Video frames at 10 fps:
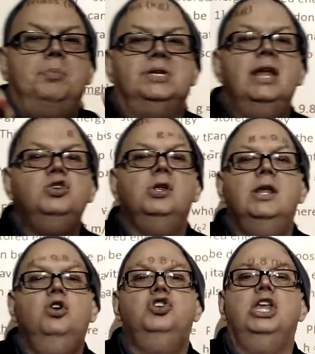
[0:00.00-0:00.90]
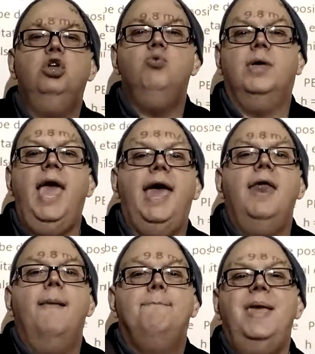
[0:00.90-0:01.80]
the potential energy you
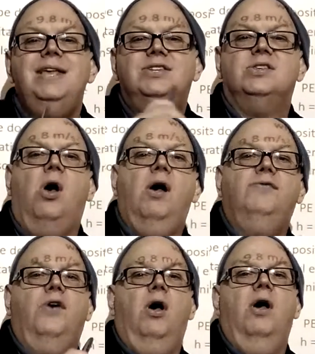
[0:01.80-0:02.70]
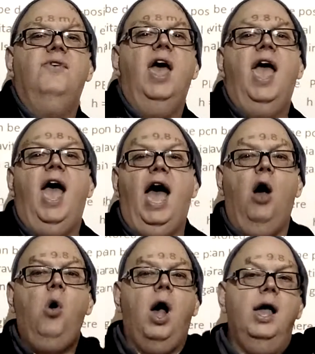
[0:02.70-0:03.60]
get based off of
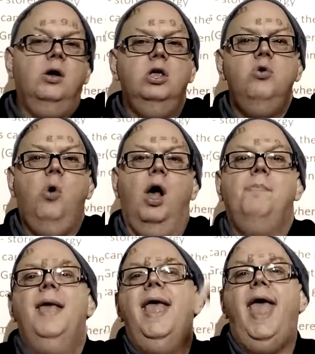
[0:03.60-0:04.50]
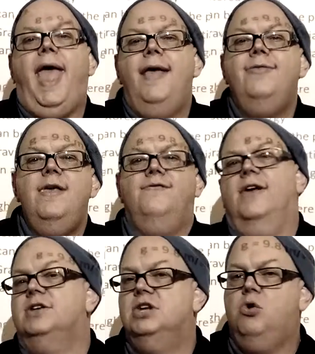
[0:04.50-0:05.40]
how high are you up and the
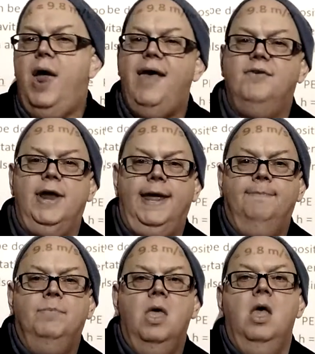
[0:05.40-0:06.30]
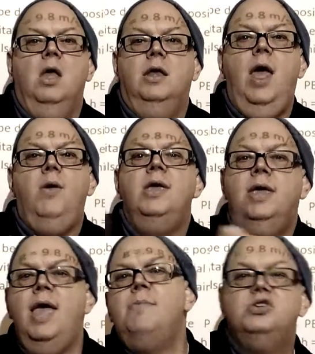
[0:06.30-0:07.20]
effects of gravity. Now, in
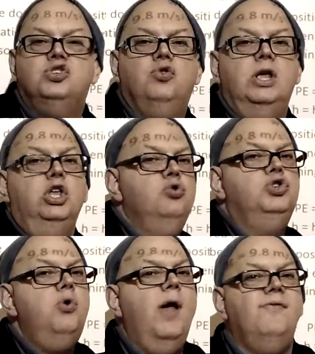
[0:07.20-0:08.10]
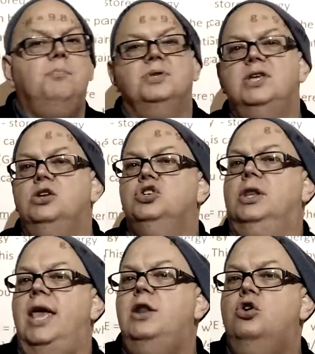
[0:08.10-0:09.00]
chemistry, you do have a
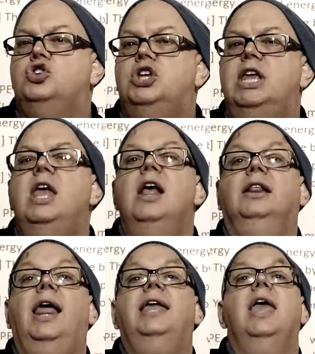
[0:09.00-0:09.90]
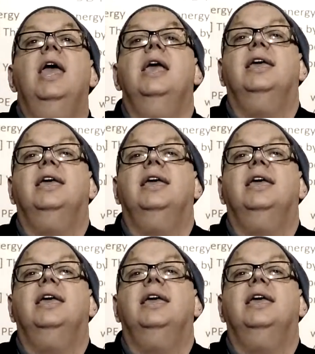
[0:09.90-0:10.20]
potential energy like